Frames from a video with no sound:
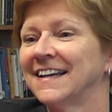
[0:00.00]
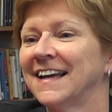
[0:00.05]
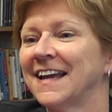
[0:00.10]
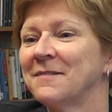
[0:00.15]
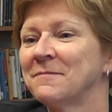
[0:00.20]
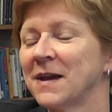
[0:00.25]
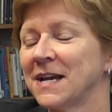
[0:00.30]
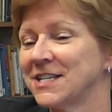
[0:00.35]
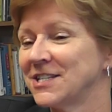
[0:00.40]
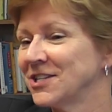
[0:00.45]

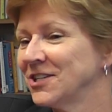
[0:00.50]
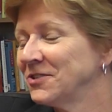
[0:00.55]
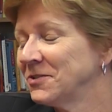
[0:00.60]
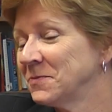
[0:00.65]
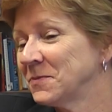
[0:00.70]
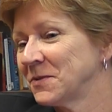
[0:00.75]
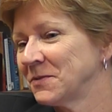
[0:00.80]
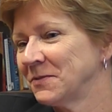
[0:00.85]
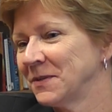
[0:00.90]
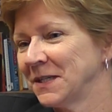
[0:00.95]
and my
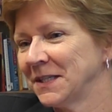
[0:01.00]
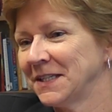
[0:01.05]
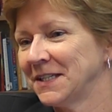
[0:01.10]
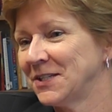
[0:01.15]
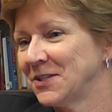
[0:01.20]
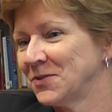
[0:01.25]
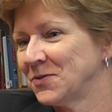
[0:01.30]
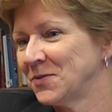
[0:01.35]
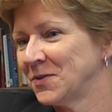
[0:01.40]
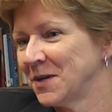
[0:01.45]
children were really
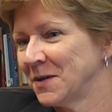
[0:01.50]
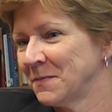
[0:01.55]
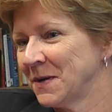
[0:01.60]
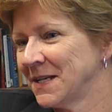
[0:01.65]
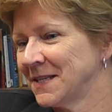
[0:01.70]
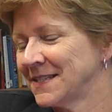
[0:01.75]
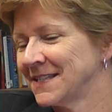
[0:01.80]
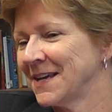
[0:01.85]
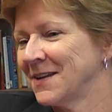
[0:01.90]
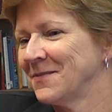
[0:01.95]
torn.
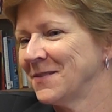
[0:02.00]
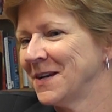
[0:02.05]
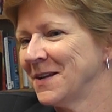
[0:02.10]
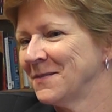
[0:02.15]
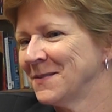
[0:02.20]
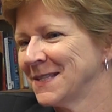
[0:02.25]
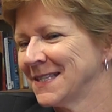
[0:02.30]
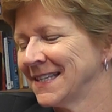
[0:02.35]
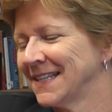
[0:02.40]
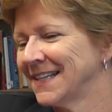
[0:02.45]
My son, when he
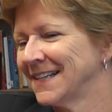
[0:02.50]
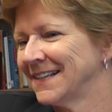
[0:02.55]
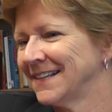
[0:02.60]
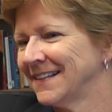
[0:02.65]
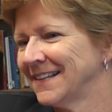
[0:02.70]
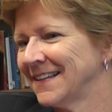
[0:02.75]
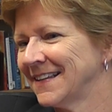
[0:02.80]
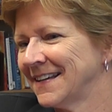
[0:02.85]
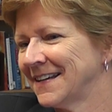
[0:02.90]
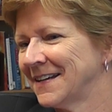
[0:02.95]
was
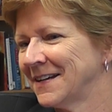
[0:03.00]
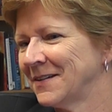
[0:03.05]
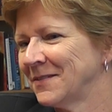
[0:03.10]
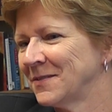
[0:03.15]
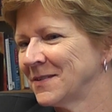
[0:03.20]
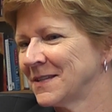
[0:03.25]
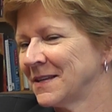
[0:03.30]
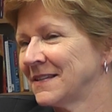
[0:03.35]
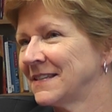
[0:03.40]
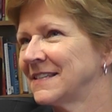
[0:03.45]
little,
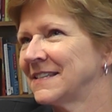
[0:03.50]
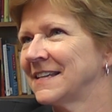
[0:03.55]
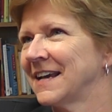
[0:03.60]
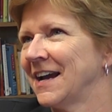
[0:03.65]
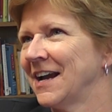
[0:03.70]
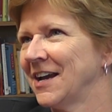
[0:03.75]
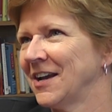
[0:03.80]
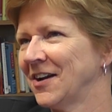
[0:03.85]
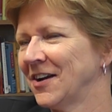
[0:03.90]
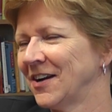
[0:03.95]
was a
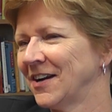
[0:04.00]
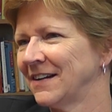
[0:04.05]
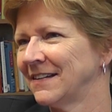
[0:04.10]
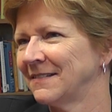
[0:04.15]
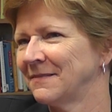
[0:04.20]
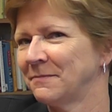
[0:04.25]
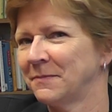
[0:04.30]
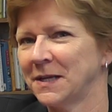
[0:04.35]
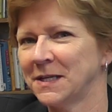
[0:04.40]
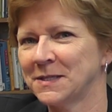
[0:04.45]
diehard
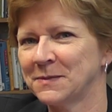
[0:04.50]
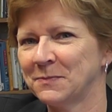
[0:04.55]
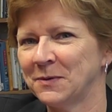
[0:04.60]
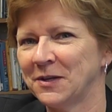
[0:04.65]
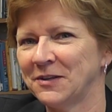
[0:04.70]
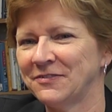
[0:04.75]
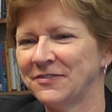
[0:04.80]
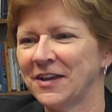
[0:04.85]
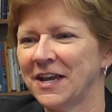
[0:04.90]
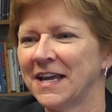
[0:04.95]

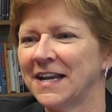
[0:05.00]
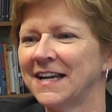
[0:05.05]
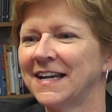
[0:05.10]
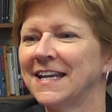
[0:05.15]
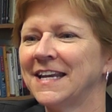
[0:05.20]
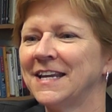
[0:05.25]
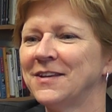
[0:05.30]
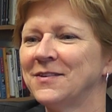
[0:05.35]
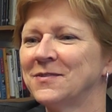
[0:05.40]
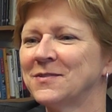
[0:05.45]
baseball fan, and
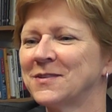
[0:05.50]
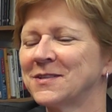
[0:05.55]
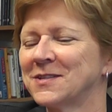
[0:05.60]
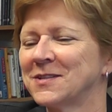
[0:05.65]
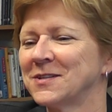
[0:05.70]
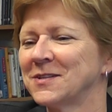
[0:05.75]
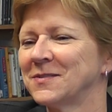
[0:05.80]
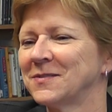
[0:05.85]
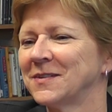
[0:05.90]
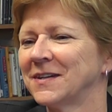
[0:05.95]
he used
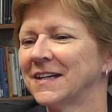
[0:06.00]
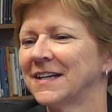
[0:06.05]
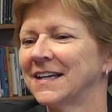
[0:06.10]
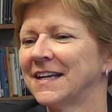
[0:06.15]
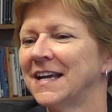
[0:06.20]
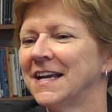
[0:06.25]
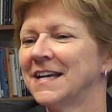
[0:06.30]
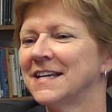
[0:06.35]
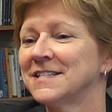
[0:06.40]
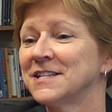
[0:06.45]
to
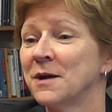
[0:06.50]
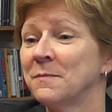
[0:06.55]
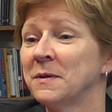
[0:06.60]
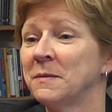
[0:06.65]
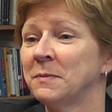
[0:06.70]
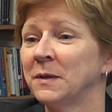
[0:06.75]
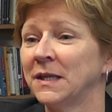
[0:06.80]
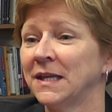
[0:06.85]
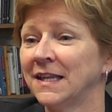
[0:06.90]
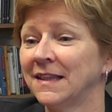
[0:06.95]
tell
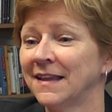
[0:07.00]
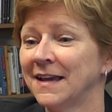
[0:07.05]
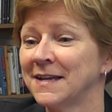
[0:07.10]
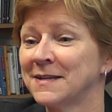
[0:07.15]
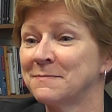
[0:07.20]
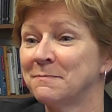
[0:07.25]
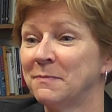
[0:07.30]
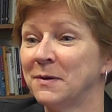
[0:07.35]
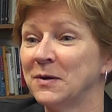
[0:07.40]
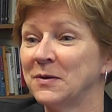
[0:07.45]
people he
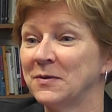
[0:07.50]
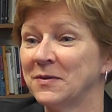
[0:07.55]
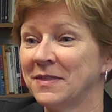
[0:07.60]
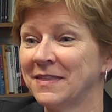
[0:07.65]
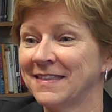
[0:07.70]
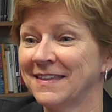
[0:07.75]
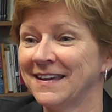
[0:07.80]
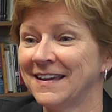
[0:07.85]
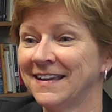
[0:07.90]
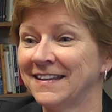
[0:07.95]
liked both.
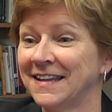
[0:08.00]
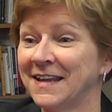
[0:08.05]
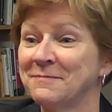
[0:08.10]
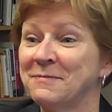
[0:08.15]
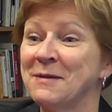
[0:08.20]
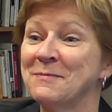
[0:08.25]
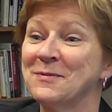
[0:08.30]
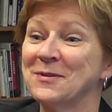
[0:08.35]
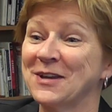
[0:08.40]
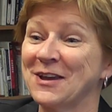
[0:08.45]
And
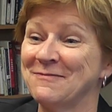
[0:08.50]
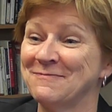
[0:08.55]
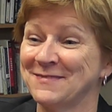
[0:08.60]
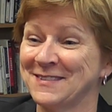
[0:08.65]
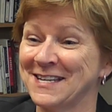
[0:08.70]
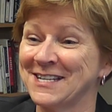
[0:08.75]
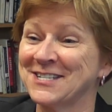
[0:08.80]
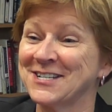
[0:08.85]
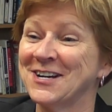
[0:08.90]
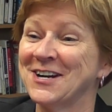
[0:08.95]
people gave him
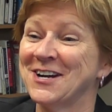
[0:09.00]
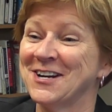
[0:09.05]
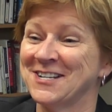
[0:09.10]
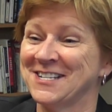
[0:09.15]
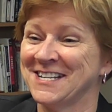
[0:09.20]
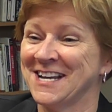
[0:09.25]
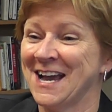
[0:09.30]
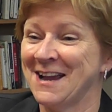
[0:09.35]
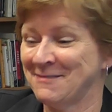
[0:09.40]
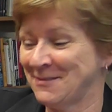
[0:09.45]
such a
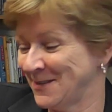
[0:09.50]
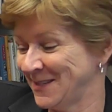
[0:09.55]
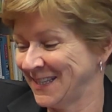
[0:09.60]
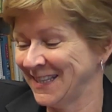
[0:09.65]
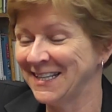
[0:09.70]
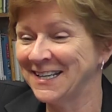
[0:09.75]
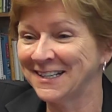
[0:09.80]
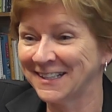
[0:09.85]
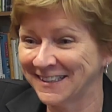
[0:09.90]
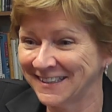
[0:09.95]
hard time. He was
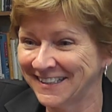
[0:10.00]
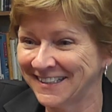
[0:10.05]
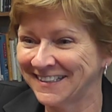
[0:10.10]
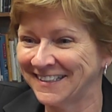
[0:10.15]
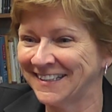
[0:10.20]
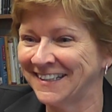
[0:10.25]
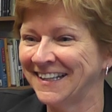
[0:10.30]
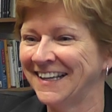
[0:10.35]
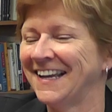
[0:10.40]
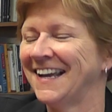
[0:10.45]

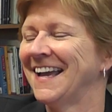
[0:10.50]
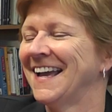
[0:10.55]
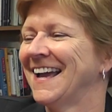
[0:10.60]
little.